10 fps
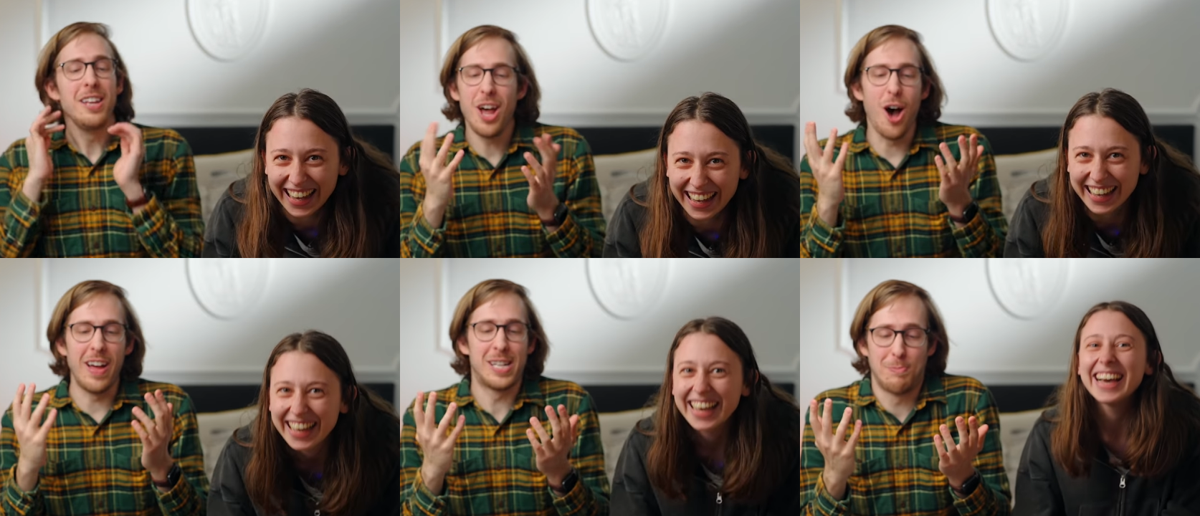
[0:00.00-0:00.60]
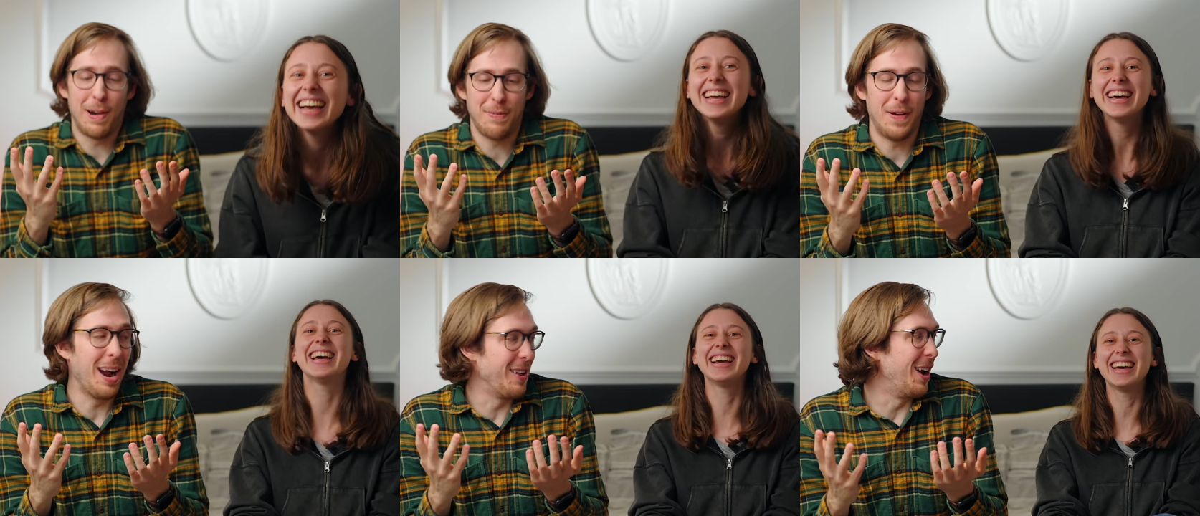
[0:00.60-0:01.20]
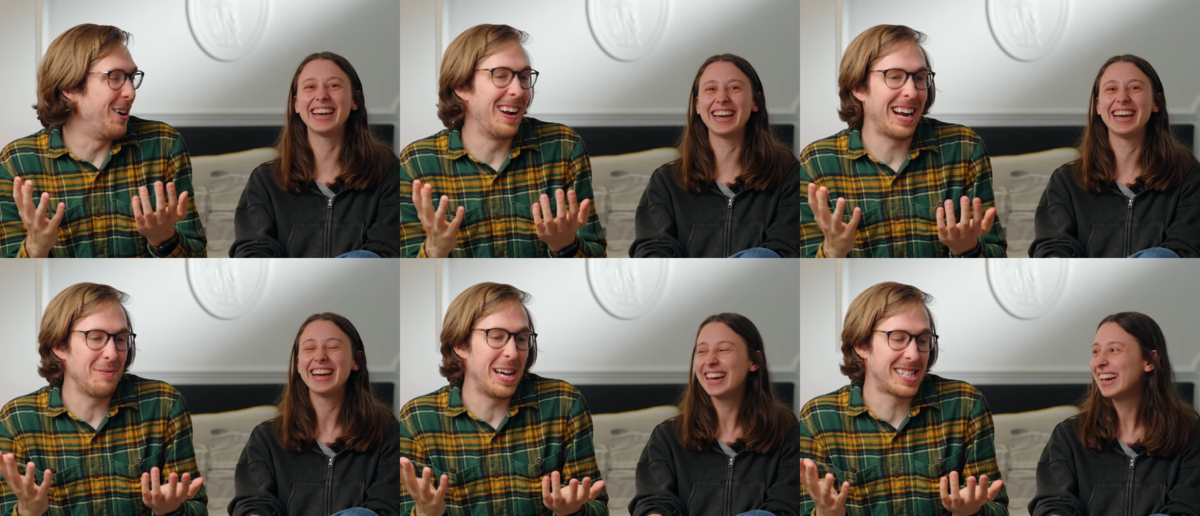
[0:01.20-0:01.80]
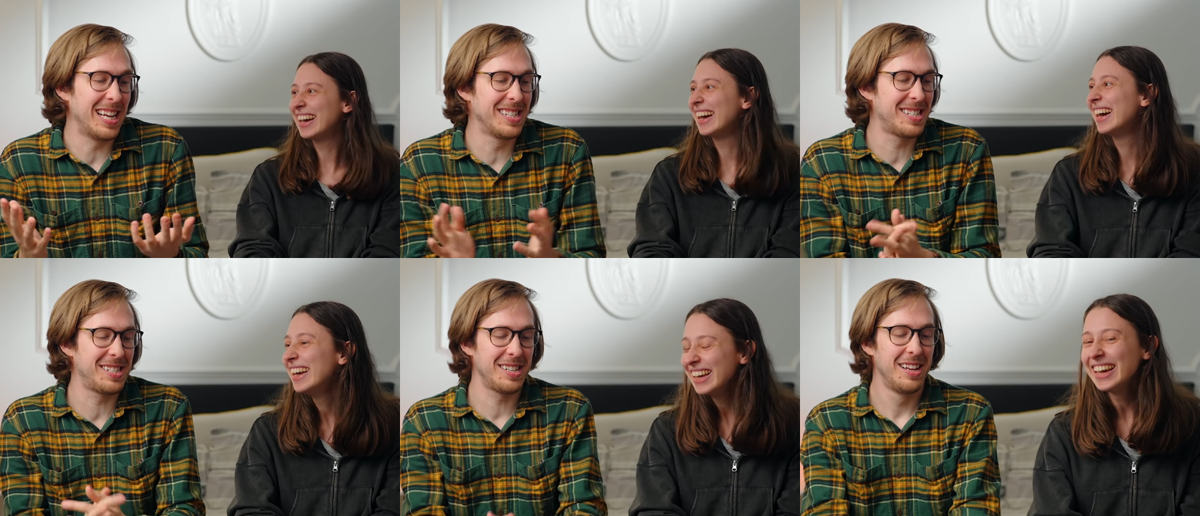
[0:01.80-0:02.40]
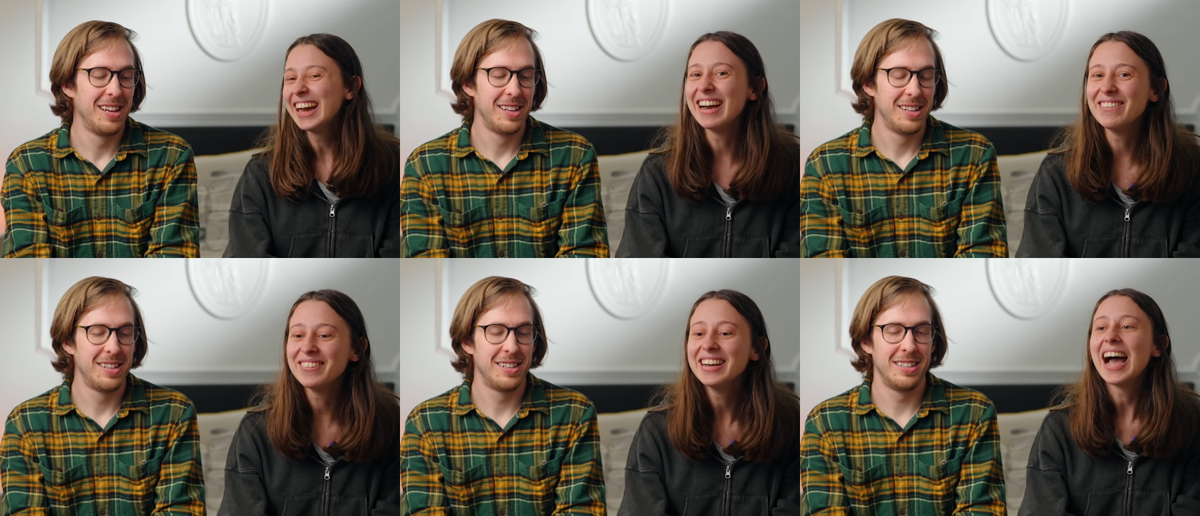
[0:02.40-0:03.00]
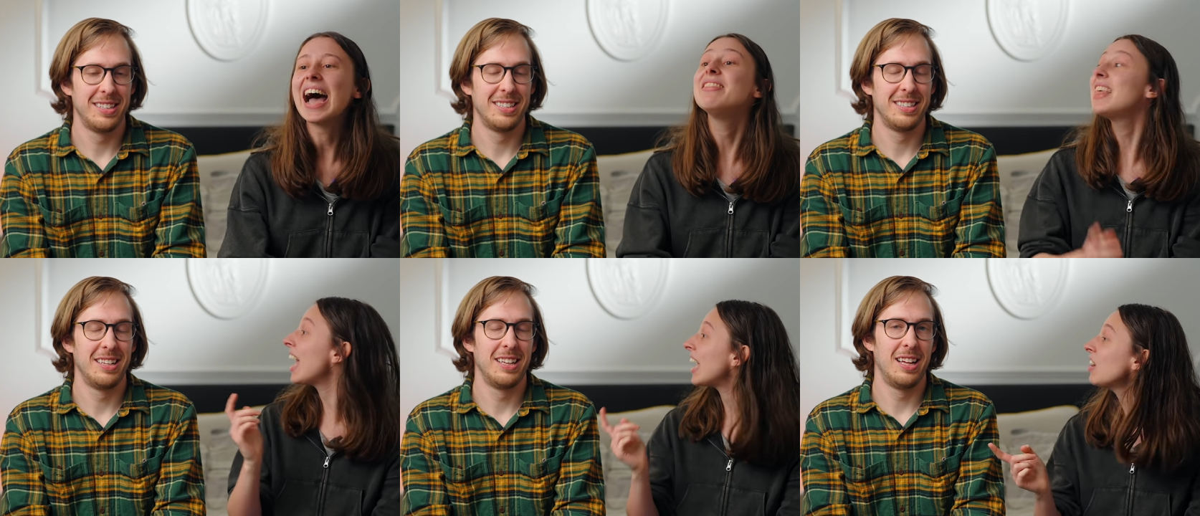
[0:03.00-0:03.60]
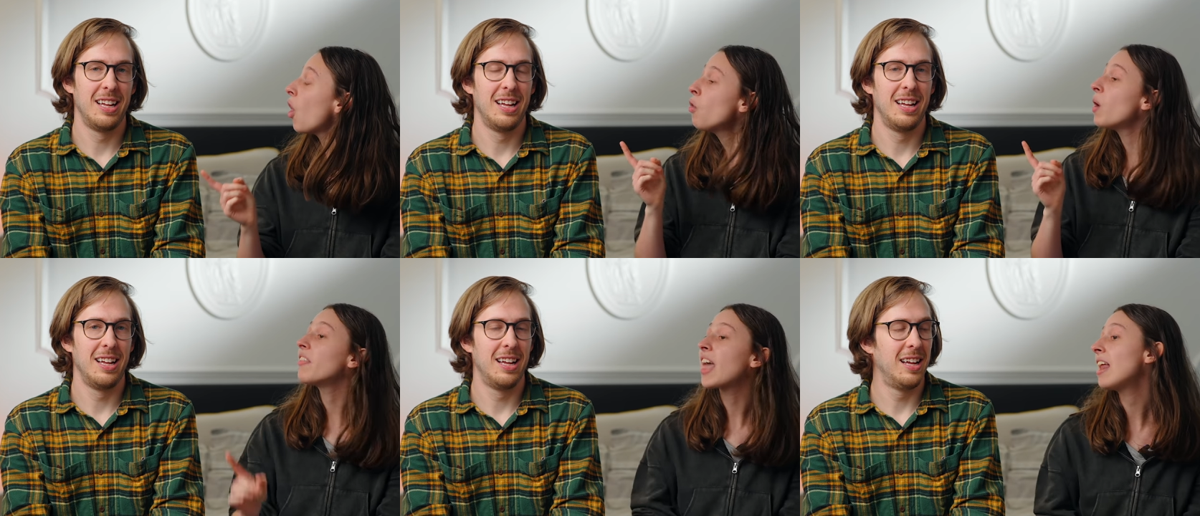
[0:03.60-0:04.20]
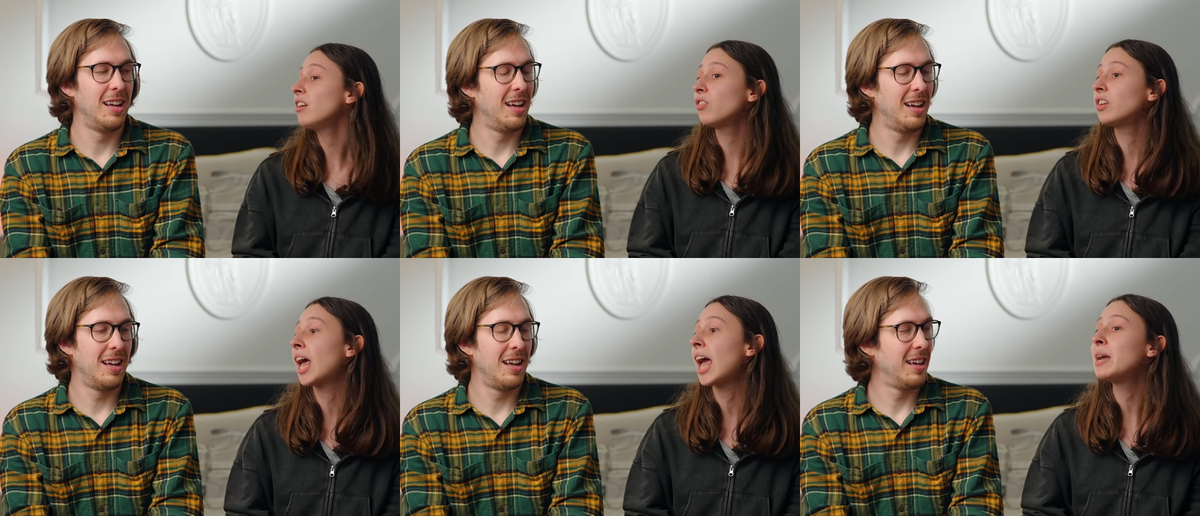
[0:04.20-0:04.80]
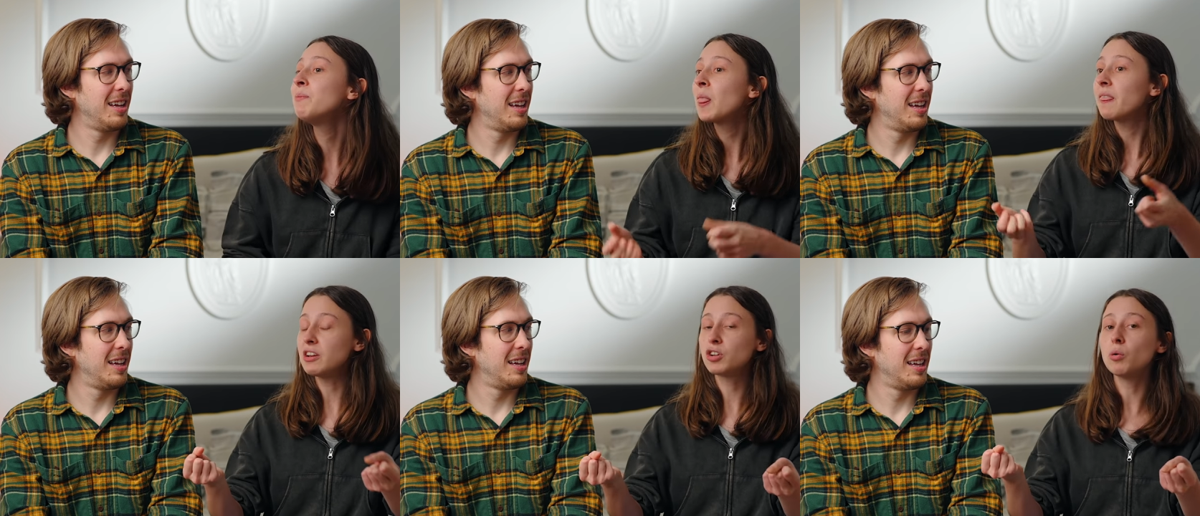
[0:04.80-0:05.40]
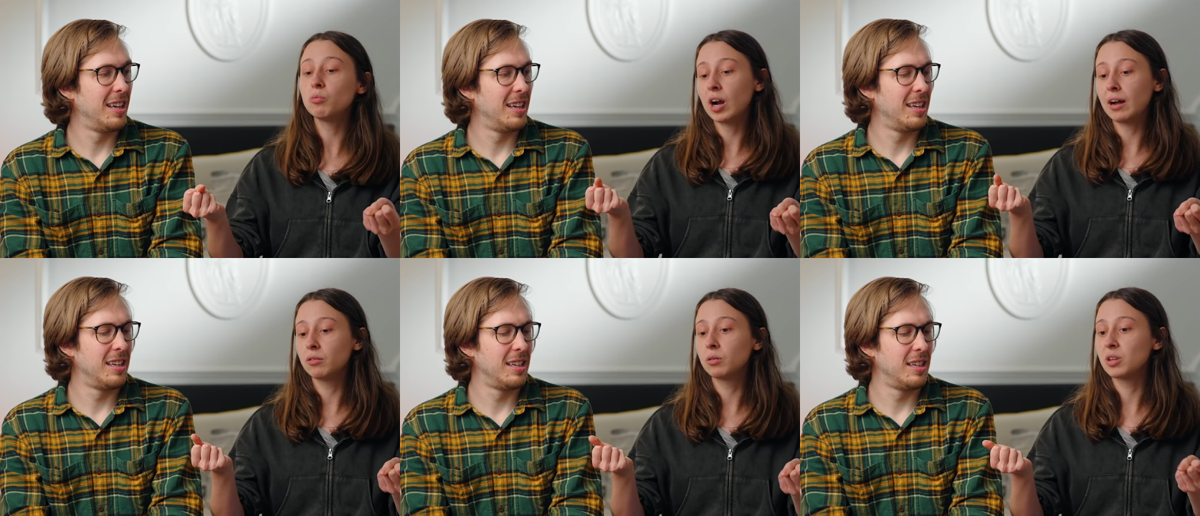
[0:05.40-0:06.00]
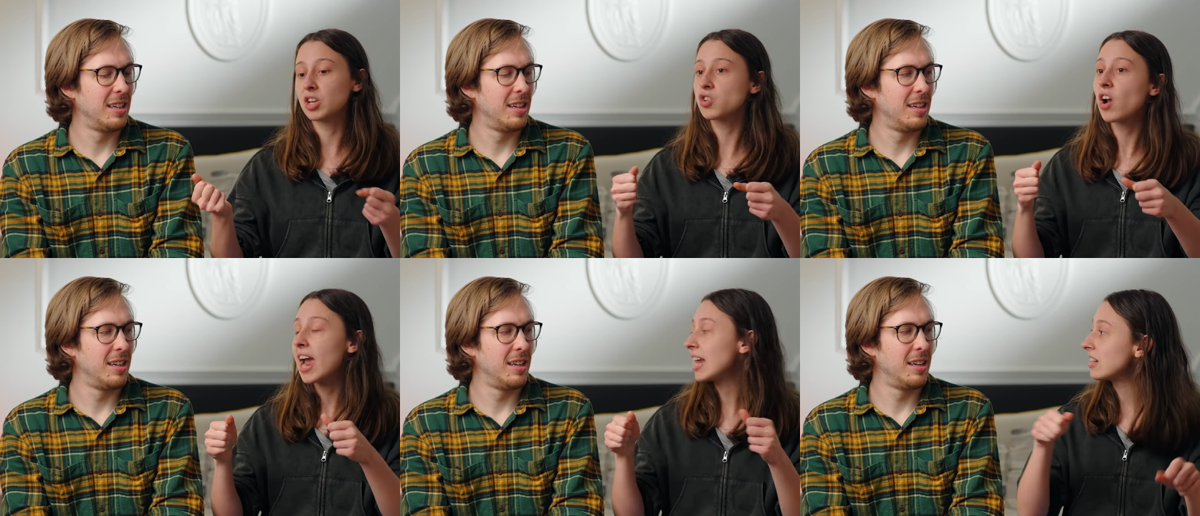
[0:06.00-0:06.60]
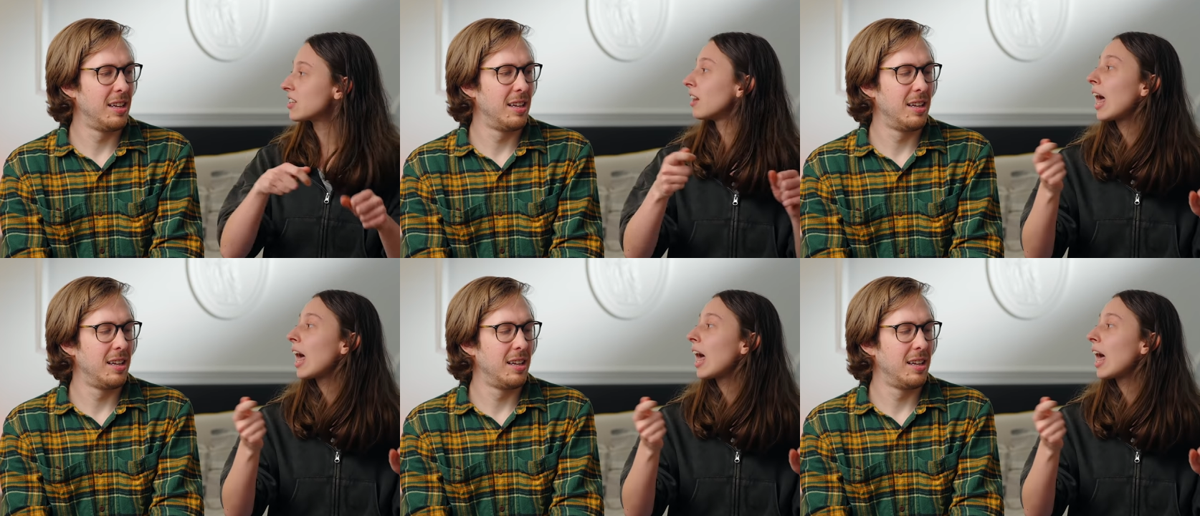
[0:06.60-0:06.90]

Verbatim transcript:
Speaker 1: No, that's pretty fair though, like it makes sense.
Speaker 2: And then, oh, at the end of the day, they'd come round with a tray into the